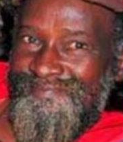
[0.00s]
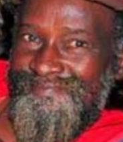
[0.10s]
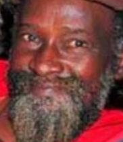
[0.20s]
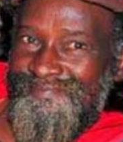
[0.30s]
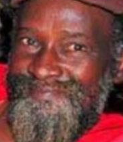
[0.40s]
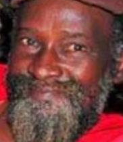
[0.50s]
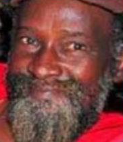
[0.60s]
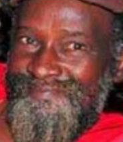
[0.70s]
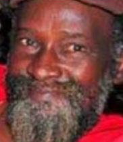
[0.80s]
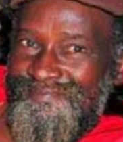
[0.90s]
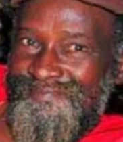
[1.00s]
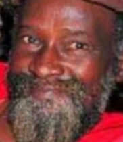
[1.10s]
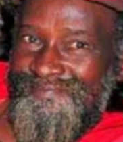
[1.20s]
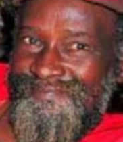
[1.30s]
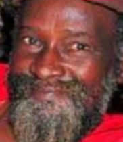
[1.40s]

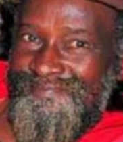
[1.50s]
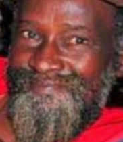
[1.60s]
[no speech]